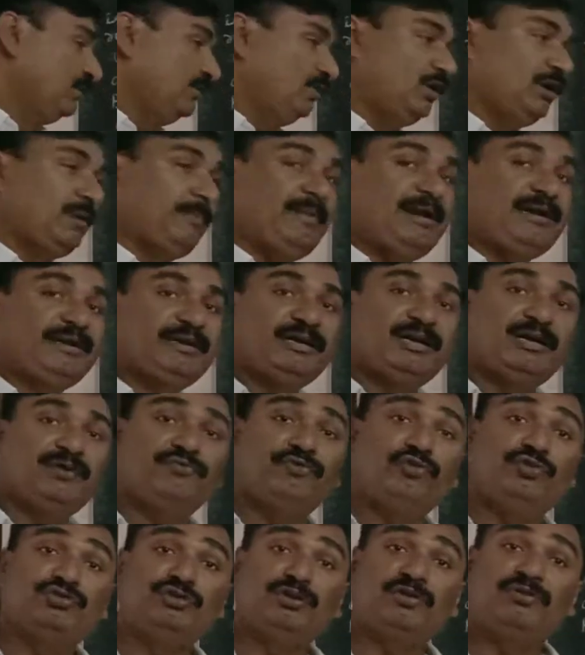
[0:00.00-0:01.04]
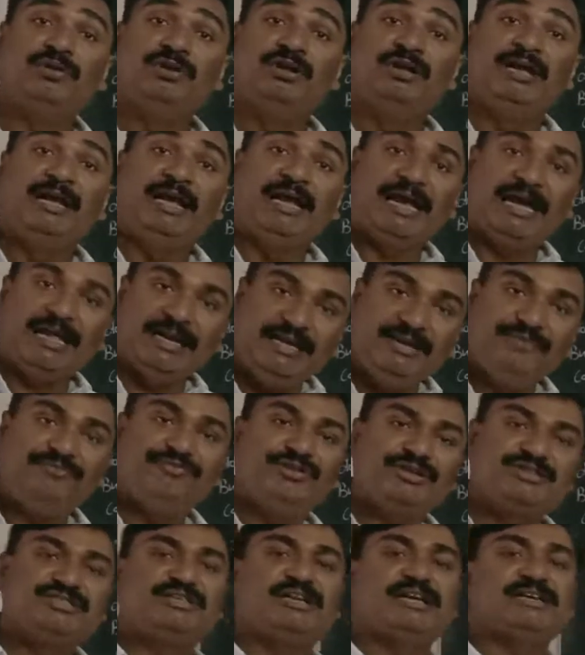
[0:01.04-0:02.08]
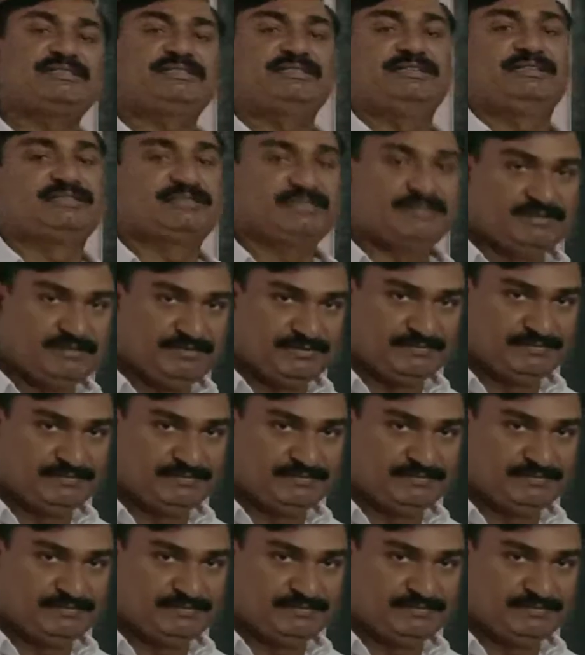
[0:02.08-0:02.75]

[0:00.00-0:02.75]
or maintenance of the any fixed assets,